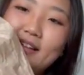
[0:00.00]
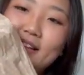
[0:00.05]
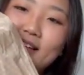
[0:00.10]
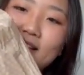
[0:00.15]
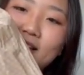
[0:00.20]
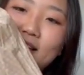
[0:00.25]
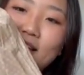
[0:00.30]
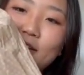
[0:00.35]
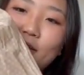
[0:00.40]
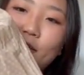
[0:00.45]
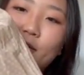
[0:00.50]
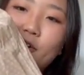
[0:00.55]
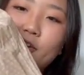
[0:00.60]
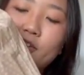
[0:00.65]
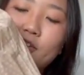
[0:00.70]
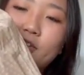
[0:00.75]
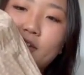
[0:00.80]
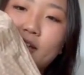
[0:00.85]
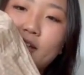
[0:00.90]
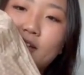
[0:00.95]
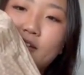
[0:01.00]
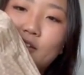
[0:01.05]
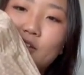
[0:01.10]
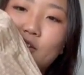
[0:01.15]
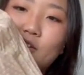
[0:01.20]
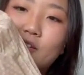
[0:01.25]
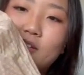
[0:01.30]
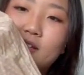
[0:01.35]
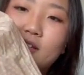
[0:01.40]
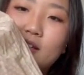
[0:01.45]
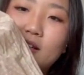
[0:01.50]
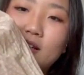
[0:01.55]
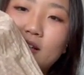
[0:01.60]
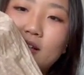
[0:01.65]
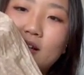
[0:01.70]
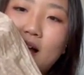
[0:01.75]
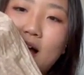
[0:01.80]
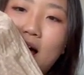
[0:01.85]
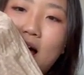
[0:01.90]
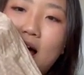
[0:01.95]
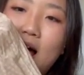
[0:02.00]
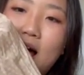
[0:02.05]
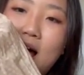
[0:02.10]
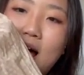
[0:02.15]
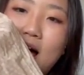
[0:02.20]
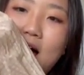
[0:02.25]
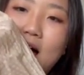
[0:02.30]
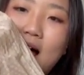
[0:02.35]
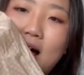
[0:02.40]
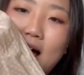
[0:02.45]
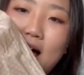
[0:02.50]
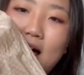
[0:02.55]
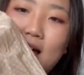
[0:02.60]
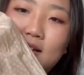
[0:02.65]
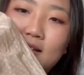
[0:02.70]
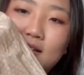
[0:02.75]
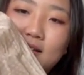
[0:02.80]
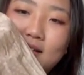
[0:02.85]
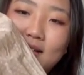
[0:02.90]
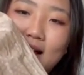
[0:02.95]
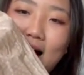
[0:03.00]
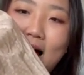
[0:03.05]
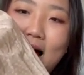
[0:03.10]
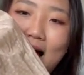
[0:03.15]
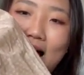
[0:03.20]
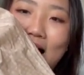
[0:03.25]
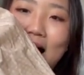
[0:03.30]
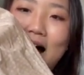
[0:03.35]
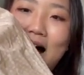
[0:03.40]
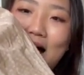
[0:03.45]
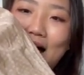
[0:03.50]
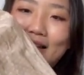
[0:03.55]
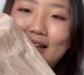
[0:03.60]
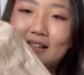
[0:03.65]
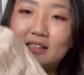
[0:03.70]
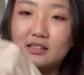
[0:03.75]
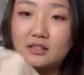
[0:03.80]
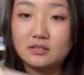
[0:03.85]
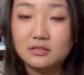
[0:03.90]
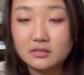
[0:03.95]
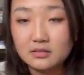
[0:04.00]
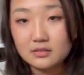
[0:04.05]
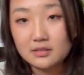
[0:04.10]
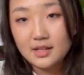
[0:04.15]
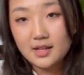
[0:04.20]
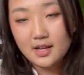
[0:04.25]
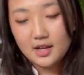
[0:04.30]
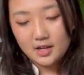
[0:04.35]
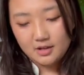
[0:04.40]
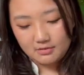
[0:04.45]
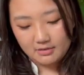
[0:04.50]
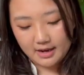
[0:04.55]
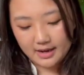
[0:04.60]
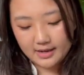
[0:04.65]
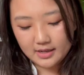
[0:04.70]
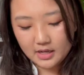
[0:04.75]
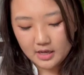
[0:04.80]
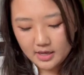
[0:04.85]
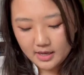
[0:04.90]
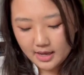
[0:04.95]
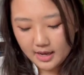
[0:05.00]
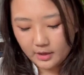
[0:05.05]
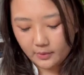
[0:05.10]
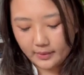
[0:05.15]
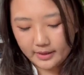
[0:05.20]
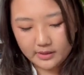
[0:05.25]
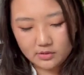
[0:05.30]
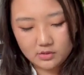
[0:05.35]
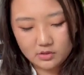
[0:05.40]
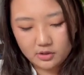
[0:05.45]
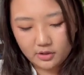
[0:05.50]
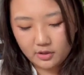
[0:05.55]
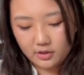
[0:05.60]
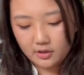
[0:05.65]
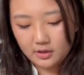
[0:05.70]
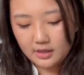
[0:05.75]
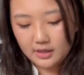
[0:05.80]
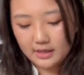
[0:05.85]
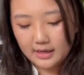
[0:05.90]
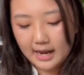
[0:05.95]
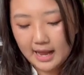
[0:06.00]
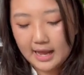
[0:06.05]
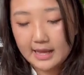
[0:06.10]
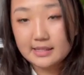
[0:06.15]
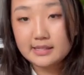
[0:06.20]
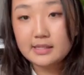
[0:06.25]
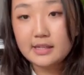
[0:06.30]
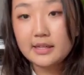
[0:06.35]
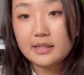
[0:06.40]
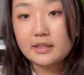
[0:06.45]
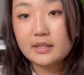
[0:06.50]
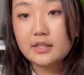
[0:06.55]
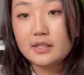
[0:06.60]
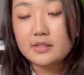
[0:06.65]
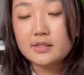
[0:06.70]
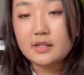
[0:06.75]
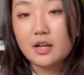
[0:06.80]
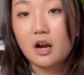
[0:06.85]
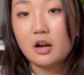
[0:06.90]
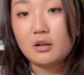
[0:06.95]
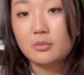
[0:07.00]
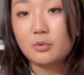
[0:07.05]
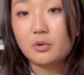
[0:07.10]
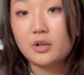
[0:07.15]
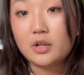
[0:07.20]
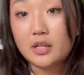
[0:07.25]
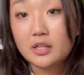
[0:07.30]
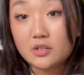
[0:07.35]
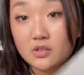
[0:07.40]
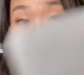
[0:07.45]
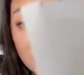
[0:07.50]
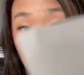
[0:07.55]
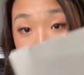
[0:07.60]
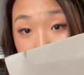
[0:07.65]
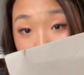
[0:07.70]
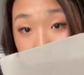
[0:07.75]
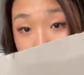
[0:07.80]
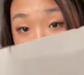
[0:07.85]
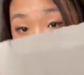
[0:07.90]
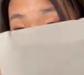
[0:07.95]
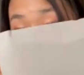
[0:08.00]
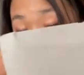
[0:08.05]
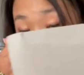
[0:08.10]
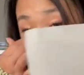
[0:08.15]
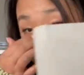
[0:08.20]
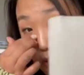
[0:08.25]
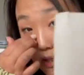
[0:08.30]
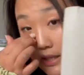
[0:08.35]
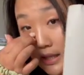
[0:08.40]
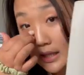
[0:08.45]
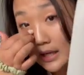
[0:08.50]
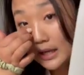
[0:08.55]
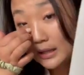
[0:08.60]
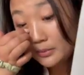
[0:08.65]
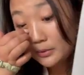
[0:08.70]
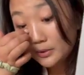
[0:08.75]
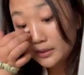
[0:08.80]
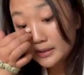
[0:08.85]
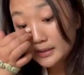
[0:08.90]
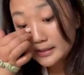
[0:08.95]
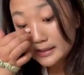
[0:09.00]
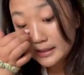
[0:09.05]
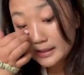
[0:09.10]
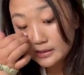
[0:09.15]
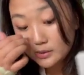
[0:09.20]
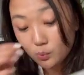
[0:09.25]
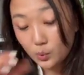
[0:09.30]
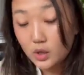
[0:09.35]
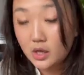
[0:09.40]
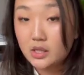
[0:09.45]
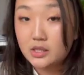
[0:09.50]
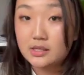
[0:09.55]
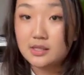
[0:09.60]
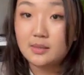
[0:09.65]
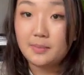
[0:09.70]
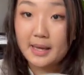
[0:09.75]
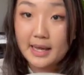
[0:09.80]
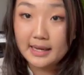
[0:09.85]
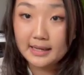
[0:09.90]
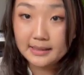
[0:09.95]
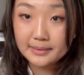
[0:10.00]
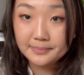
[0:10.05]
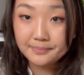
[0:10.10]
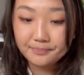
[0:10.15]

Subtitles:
Isn't the logo just like the cutest thing? KAAI. Right? Anyway, so it has like these cardboard inserts, and between the cardboard inserts was the bag,